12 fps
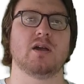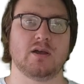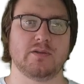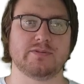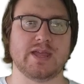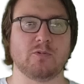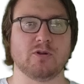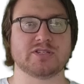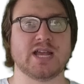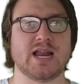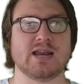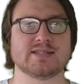that will
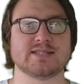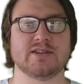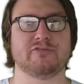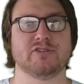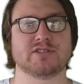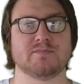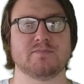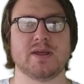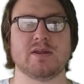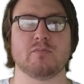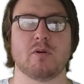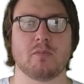tell us if it's a
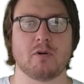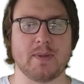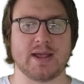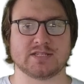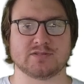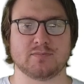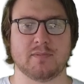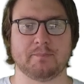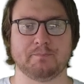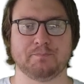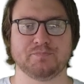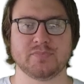minimum or maximum.
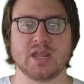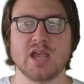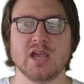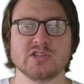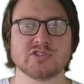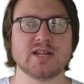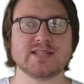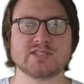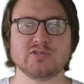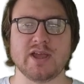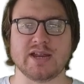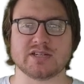So let's
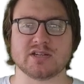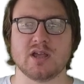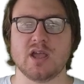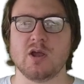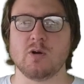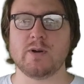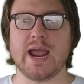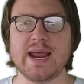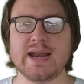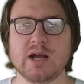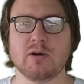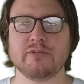do that. We had
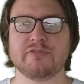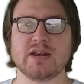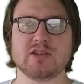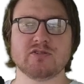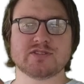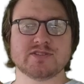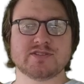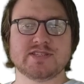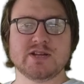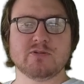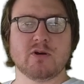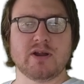our values
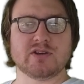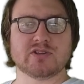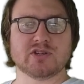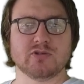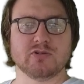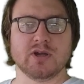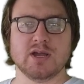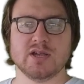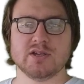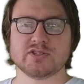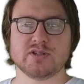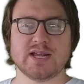0 and 2,
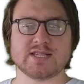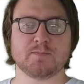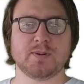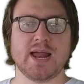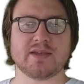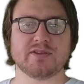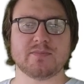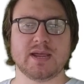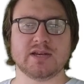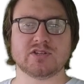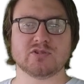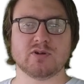so let's plug them
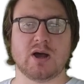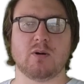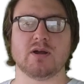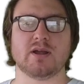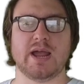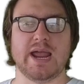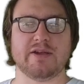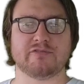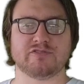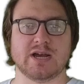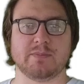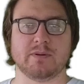into our f
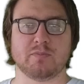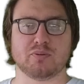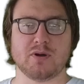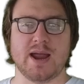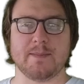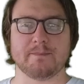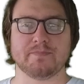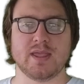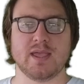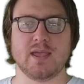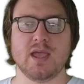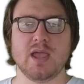double prime.
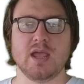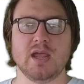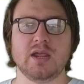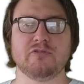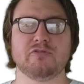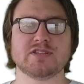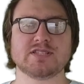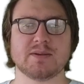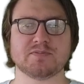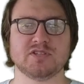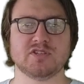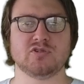If we
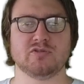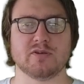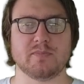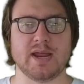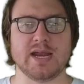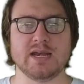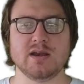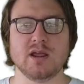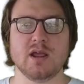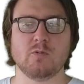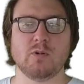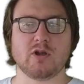substitute them in,
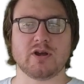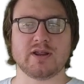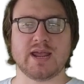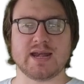we're going to get